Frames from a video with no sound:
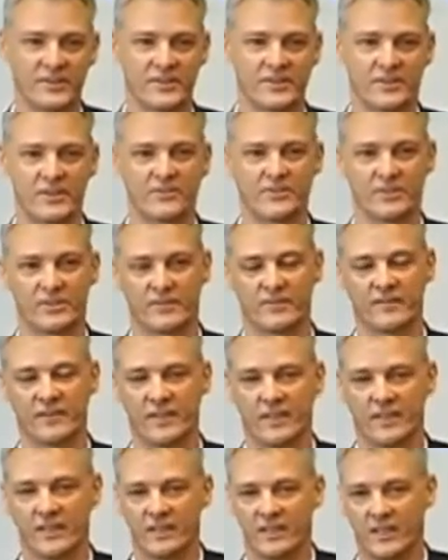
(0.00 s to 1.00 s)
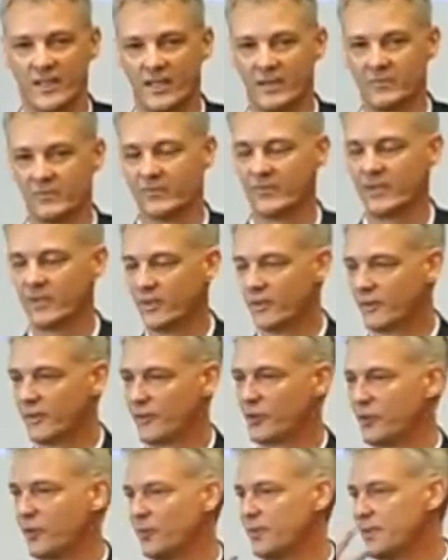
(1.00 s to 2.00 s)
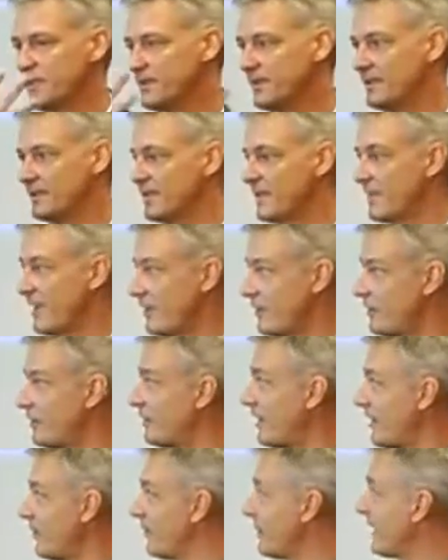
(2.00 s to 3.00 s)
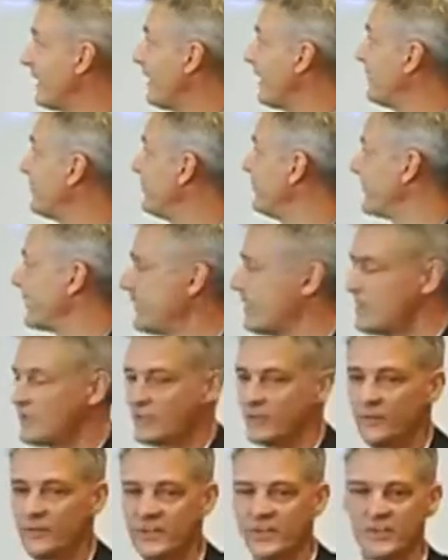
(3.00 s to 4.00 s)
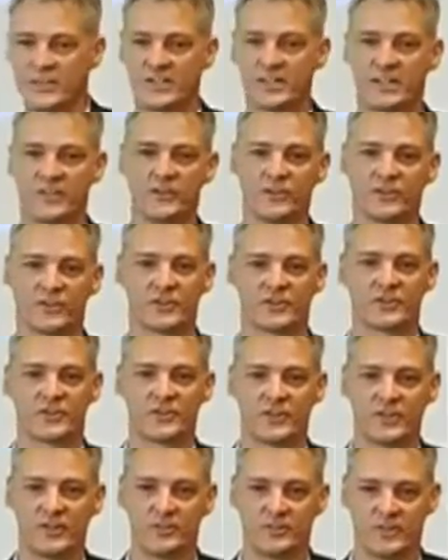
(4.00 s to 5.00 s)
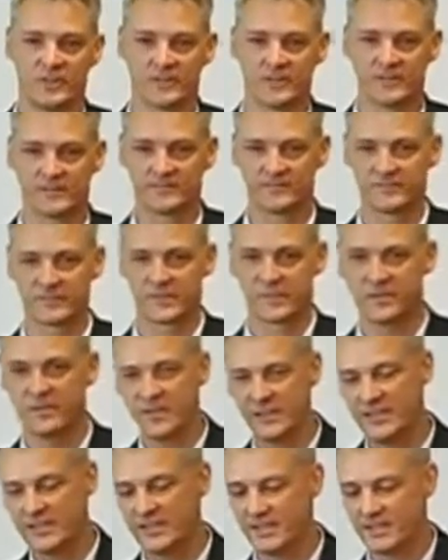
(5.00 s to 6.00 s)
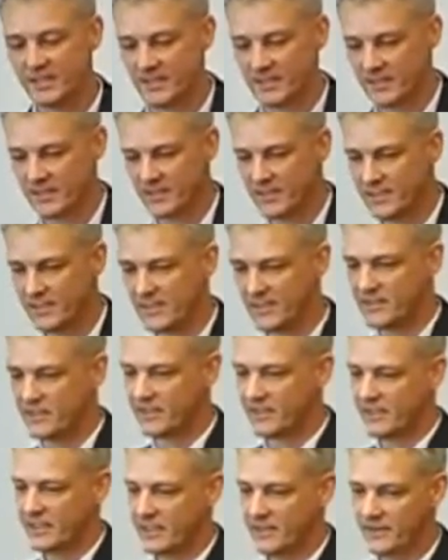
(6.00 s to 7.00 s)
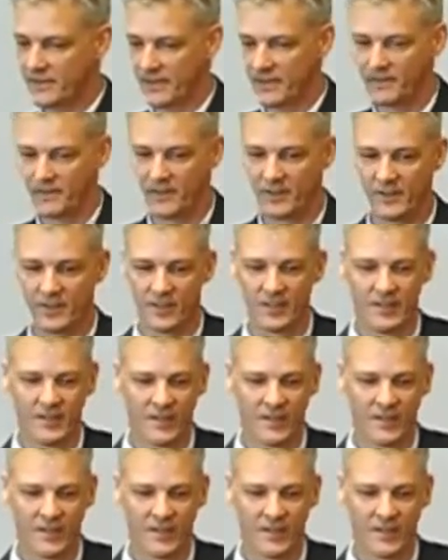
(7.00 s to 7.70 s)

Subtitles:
in terms of the core business and how you might plan. So understand your consumers. To me, this is the second thing. For